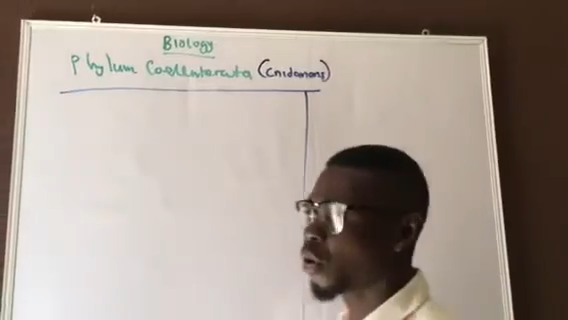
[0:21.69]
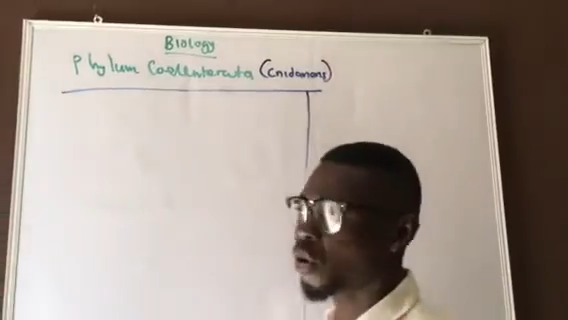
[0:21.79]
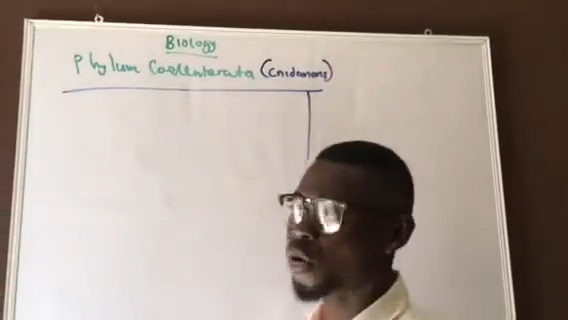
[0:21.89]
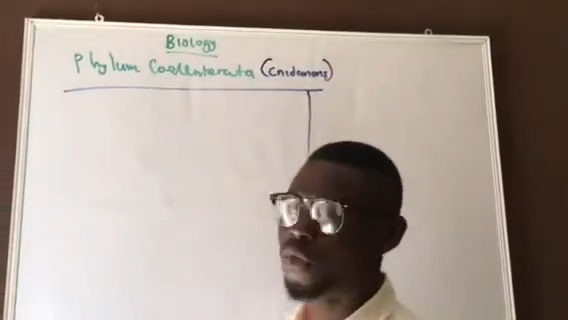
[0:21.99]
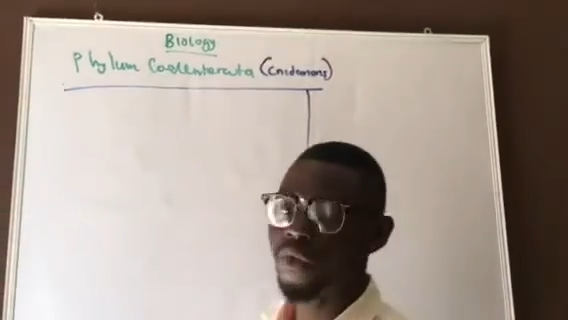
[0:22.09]

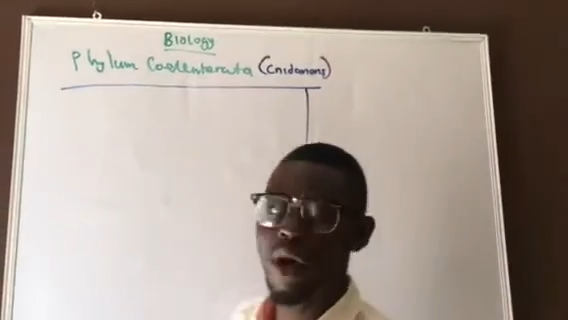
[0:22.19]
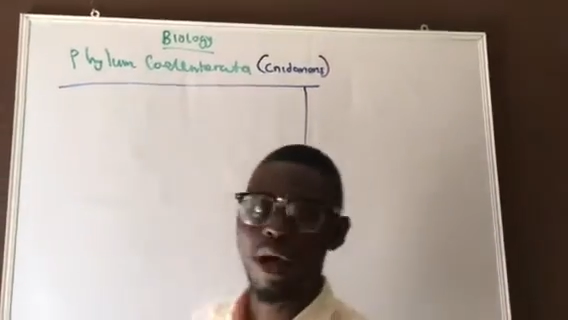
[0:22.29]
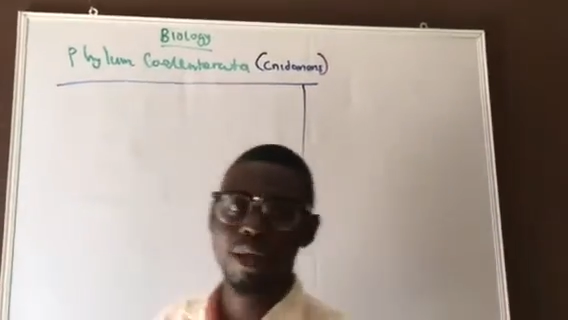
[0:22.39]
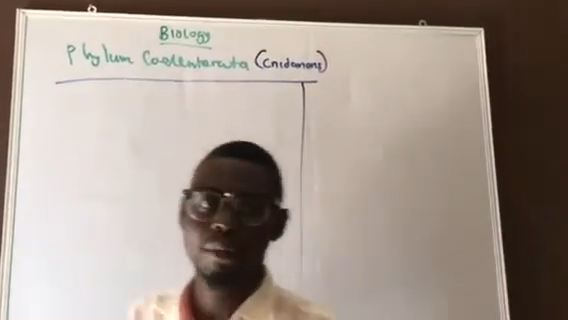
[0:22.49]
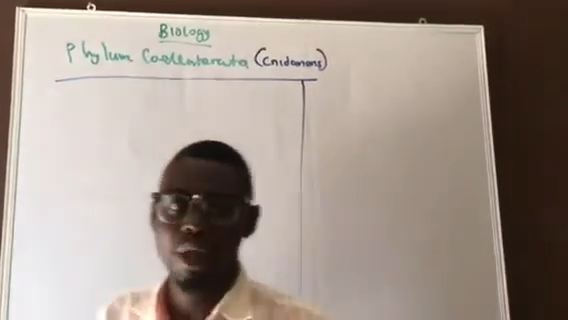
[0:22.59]
of
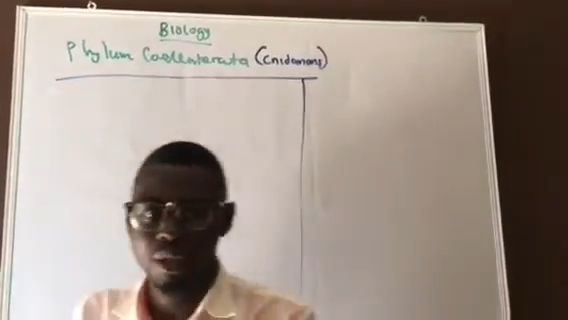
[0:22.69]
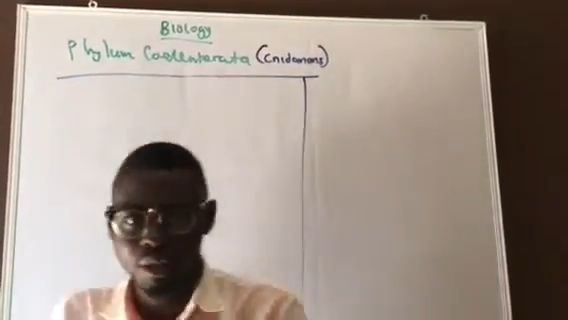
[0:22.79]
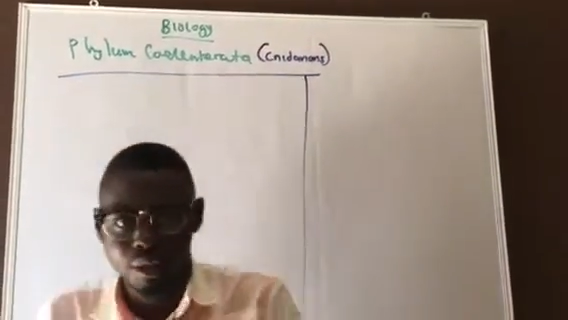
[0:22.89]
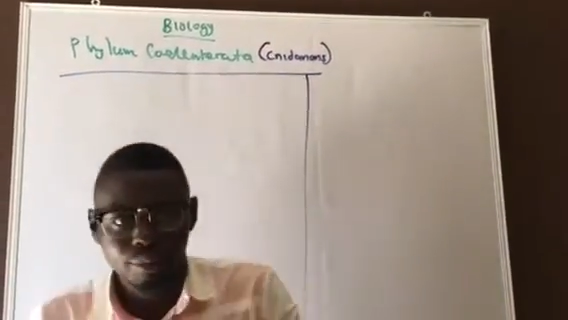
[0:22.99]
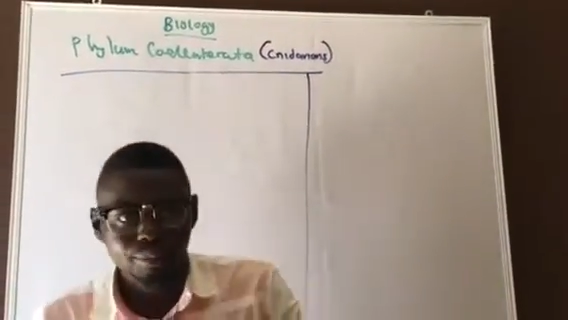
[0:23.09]
animals,
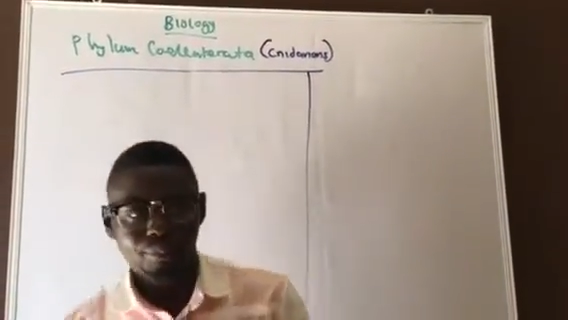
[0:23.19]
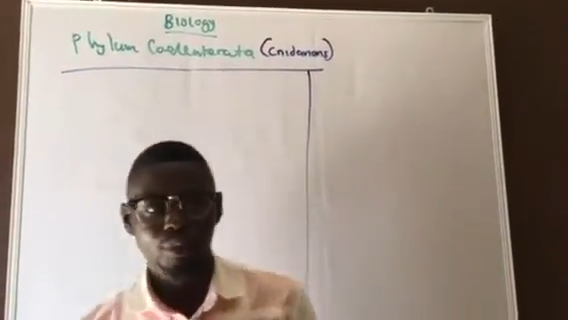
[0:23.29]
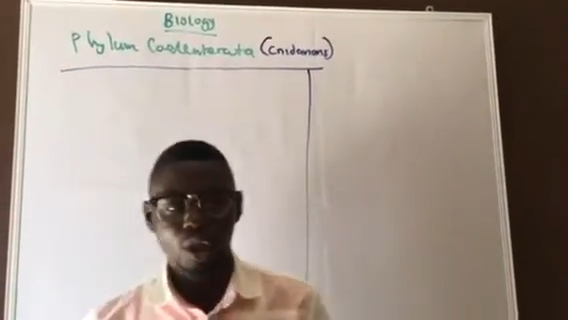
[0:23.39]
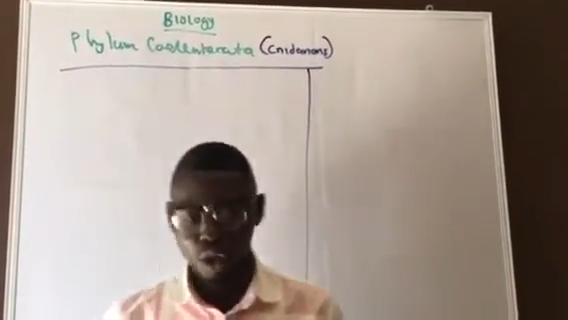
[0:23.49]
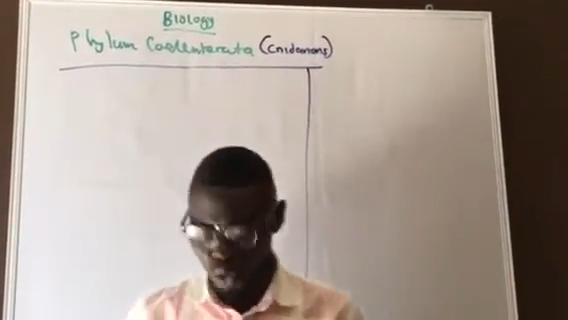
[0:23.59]

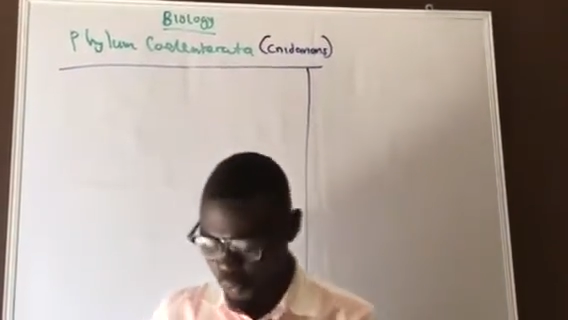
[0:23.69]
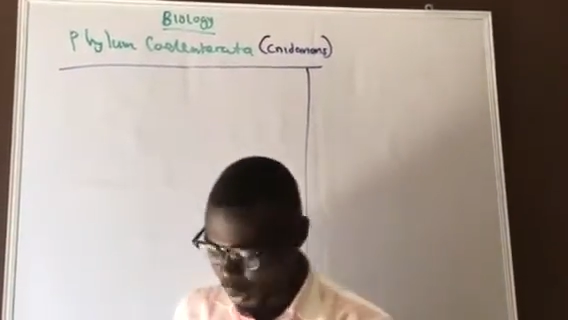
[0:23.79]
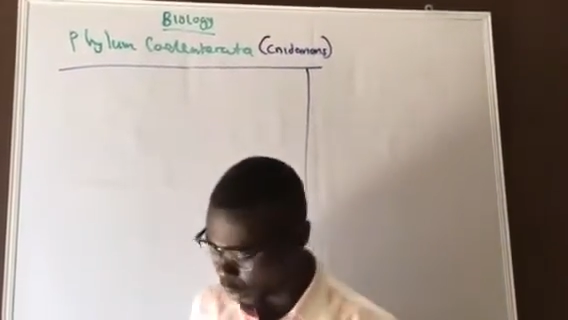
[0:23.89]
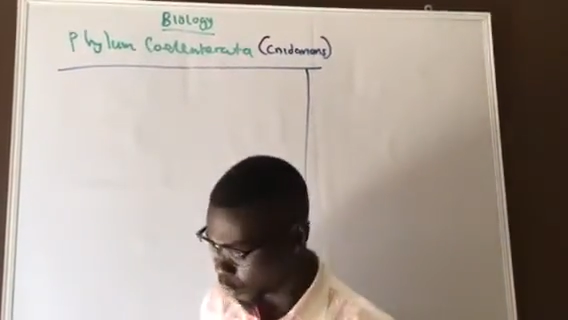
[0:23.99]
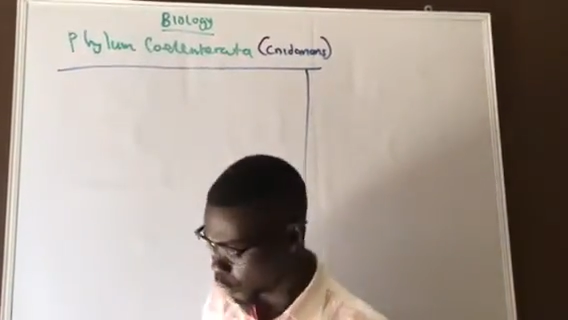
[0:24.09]
we
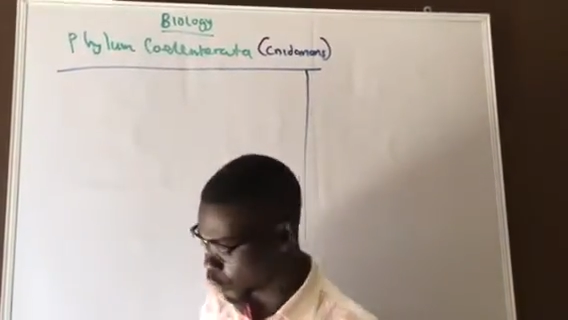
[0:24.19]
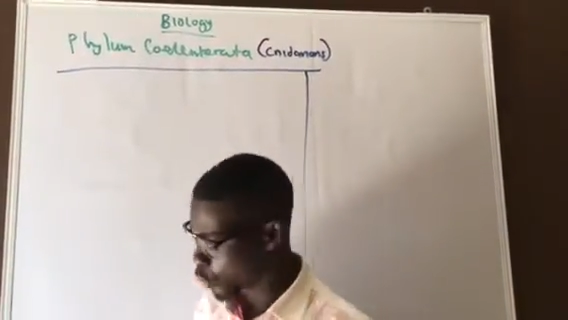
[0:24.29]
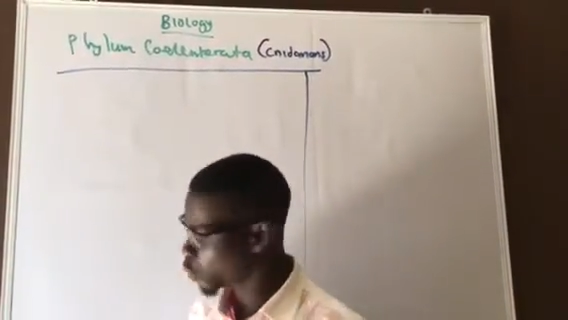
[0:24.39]
are going to